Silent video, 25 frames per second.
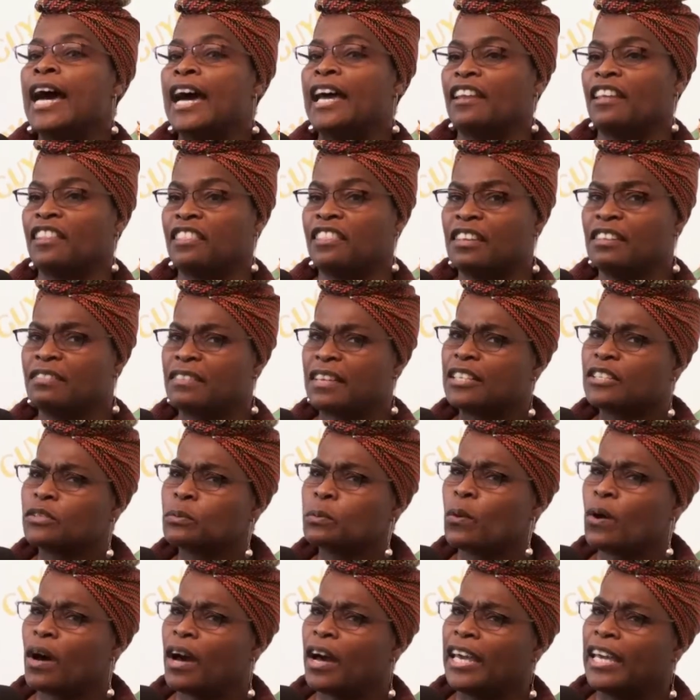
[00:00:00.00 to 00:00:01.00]
And I think
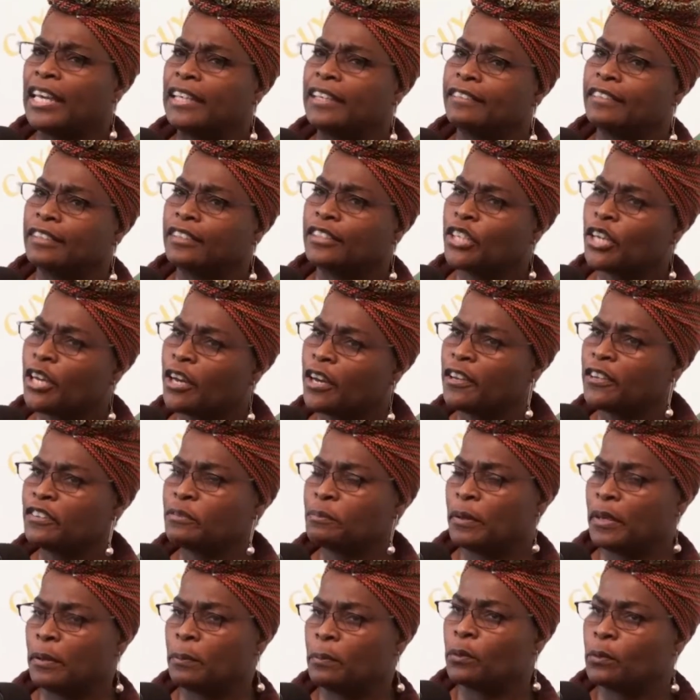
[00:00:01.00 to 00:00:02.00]
that's why it
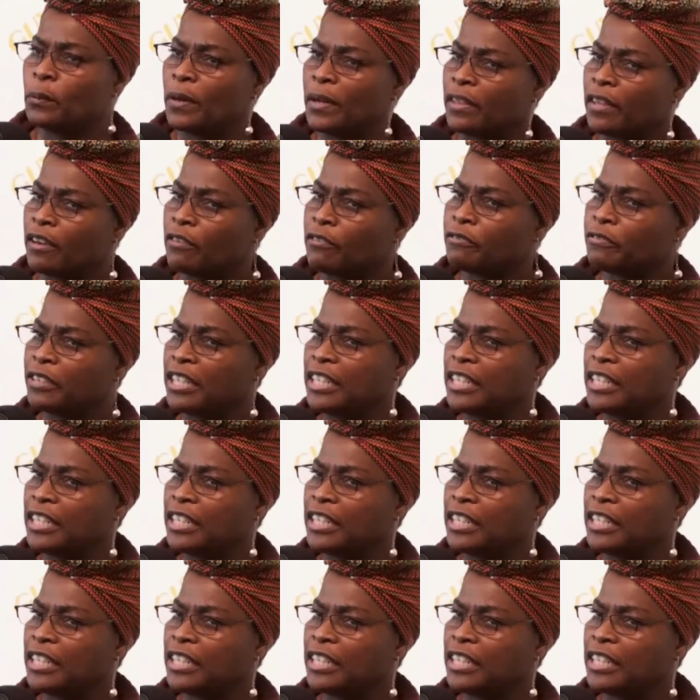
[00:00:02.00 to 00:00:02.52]
deters people when they